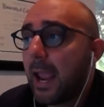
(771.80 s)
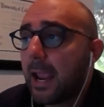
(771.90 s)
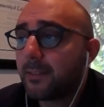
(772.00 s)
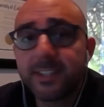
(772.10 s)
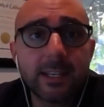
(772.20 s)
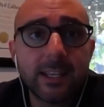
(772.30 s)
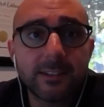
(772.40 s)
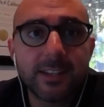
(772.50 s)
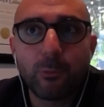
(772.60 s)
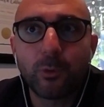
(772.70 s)
And the
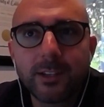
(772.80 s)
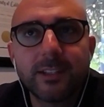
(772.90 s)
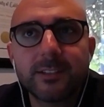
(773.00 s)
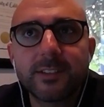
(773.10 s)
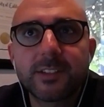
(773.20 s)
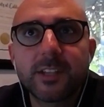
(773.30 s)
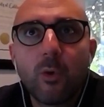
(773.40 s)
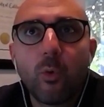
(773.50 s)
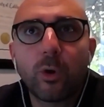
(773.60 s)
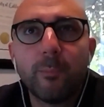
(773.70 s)
second is a
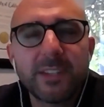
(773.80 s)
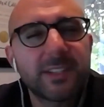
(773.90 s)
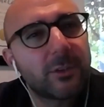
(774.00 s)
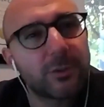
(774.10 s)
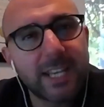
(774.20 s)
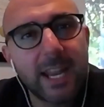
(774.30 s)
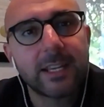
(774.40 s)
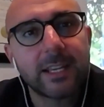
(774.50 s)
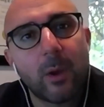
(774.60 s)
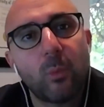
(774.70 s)
reluctance or a
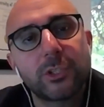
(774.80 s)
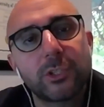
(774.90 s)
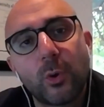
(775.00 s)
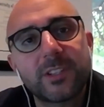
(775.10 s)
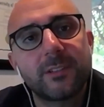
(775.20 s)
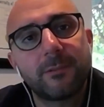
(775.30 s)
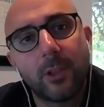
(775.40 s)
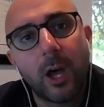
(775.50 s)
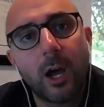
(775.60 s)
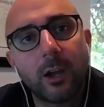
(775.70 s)
misunderstanding about what
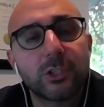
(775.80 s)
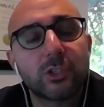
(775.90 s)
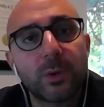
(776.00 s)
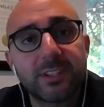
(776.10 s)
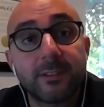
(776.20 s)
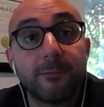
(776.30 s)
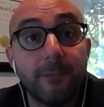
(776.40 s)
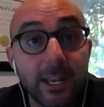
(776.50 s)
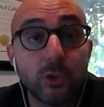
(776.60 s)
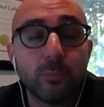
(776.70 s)
choice of law and choice
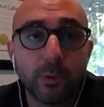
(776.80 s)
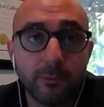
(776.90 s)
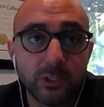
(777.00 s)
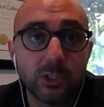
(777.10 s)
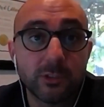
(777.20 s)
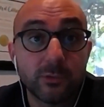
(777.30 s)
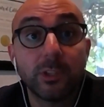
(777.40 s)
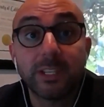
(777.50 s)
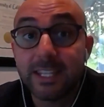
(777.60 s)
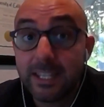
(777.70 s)
of venue provisions
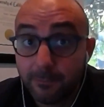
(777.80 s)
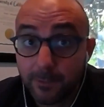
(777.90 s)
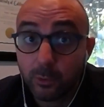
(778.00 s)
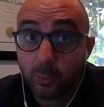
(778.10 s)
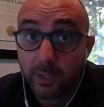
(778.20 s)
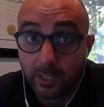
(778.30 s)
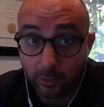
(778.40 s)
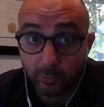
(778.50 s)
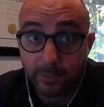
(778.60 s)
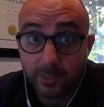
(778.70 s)
really give you in an
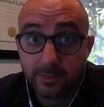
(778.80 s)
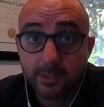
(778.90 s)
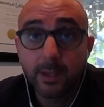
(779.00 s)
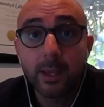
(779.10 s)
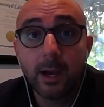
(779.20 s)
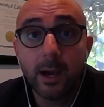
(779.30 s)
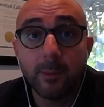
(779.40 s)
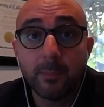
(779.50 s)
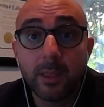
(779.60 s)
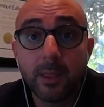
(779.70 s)
agreement.
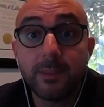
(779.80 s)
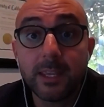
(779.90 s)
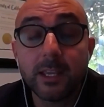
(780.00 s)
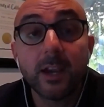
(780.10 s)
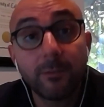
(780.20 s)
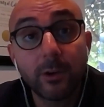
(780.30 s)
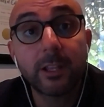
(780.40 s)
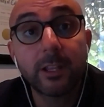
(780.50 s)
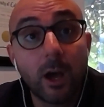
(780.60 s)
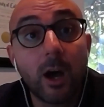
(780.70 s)
The governing
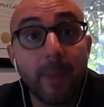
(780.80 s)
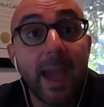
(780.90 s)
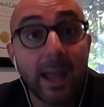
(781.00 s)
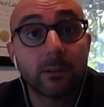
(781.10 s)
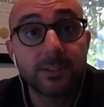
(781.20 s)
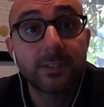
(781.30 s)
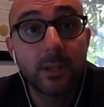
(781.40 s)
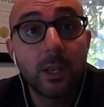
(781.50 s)
law matters.